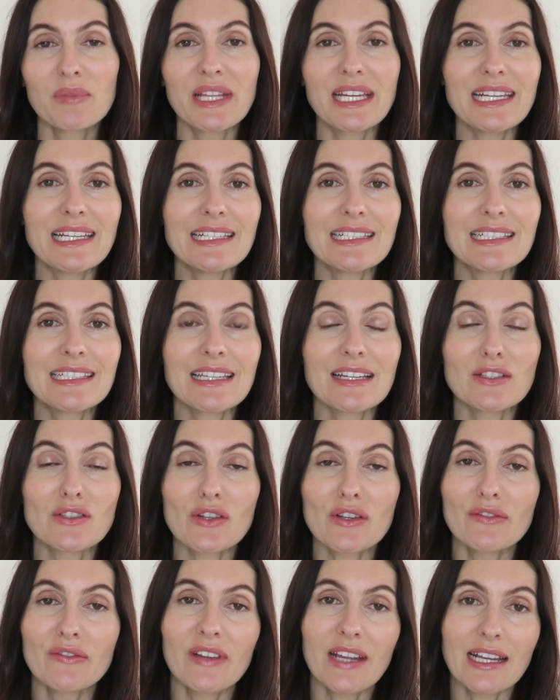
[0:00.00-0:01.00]
Please
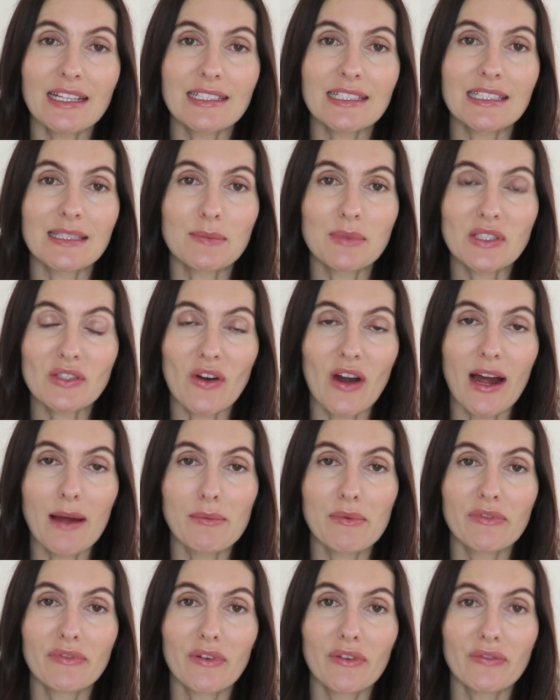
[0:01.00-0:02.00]
don't forget to
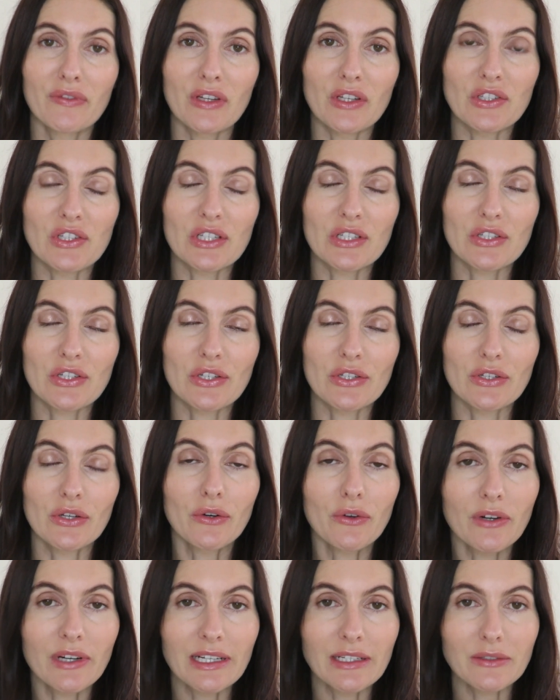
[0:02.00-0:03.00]
subscribe for future
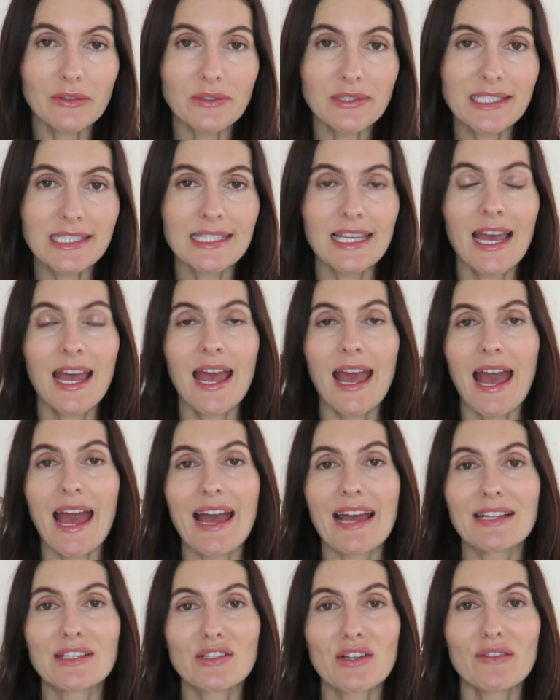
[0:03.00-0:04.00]
tutorials,
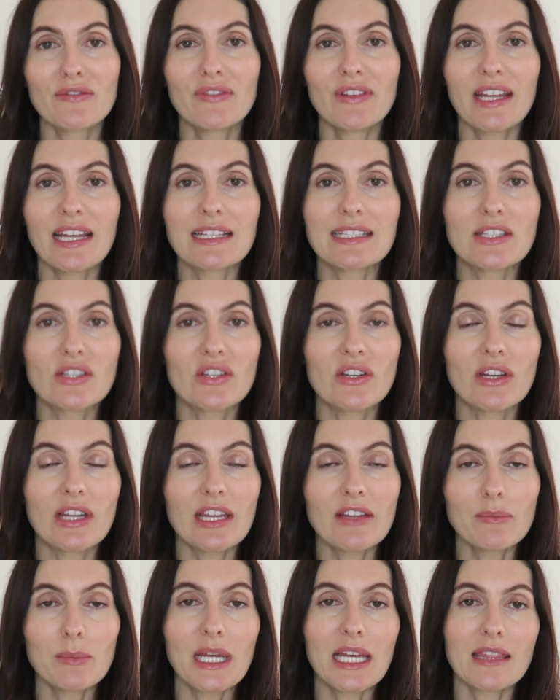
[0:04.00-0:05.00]
and don't forget to
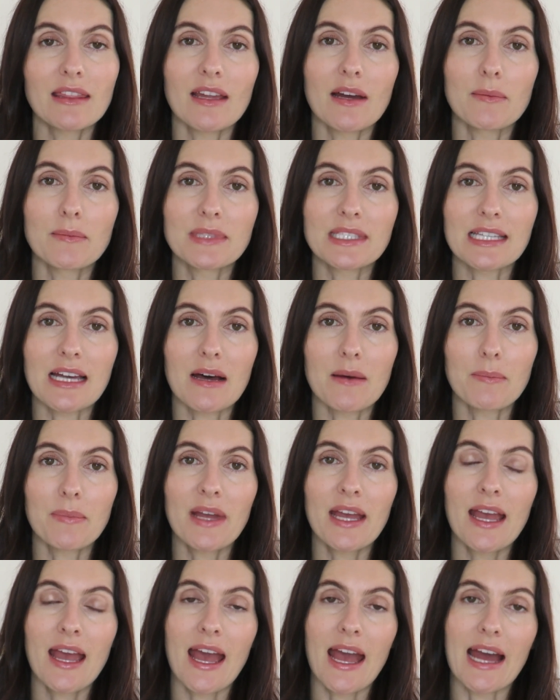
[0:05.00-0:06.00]
give me a thumbs
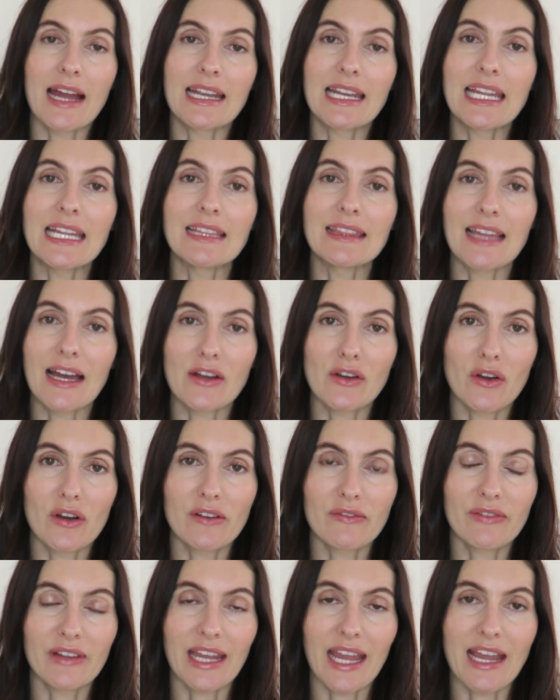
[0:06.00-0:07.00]
up and hit that
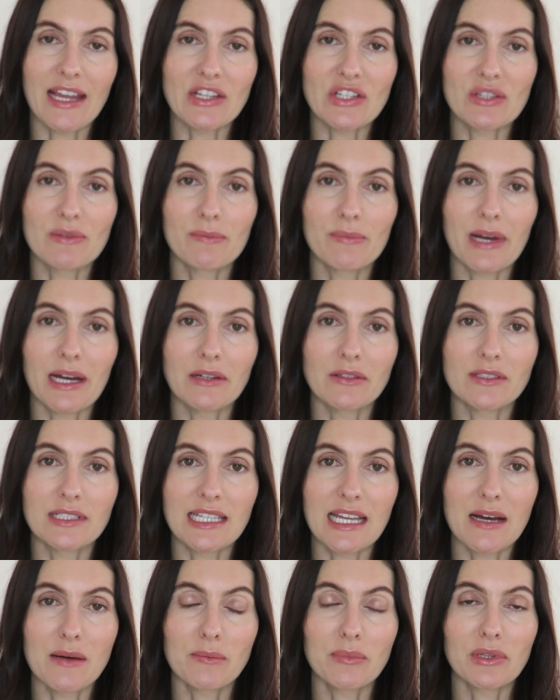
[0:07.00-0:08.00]
notification bell
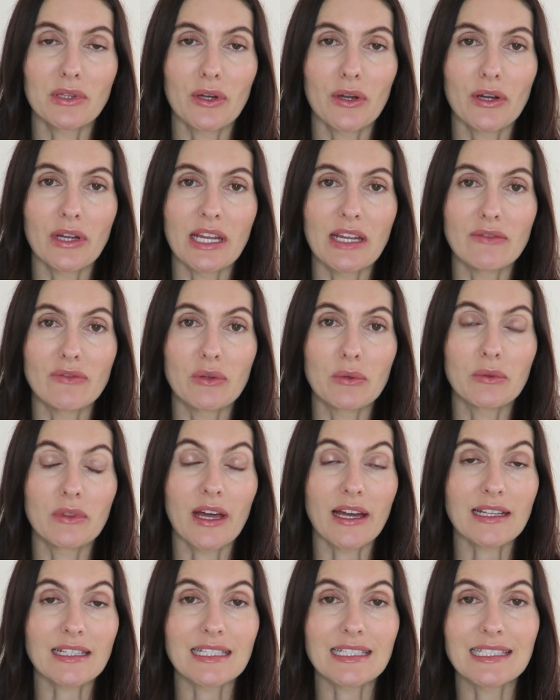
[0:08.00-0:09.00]
down below if you would
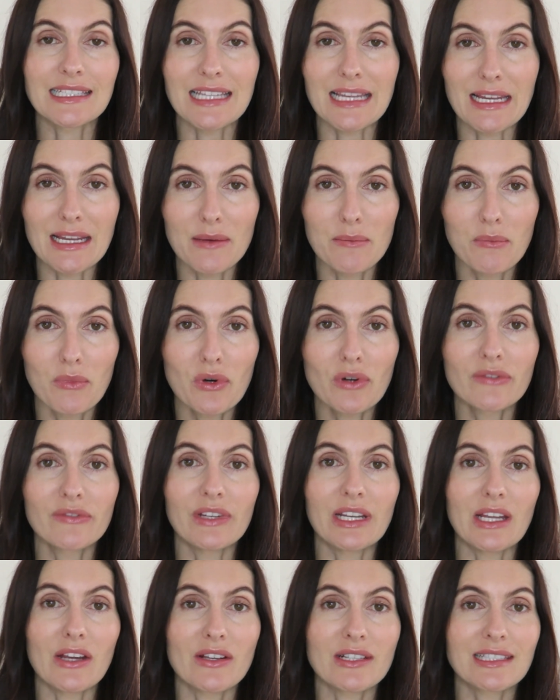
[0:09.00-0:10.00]
like to see more
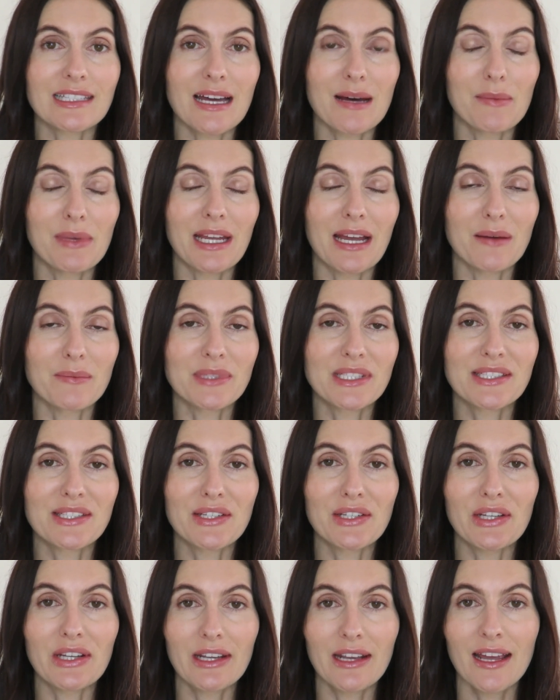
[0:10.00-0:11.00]
videos coming up
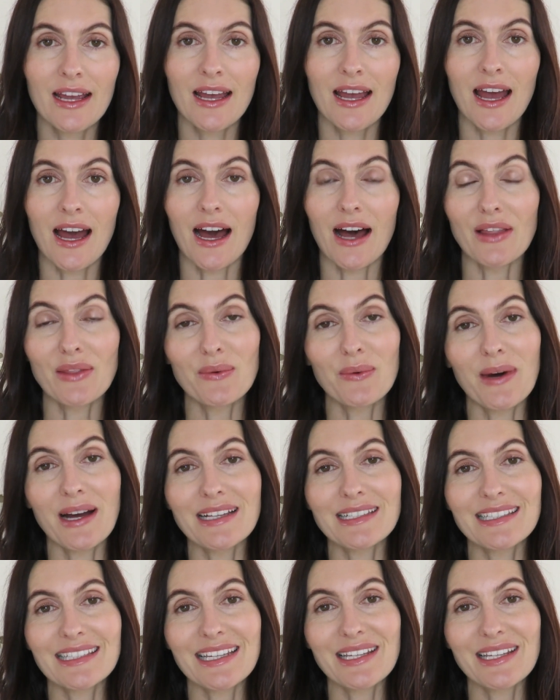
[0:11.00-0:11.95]
soon. Otherwise,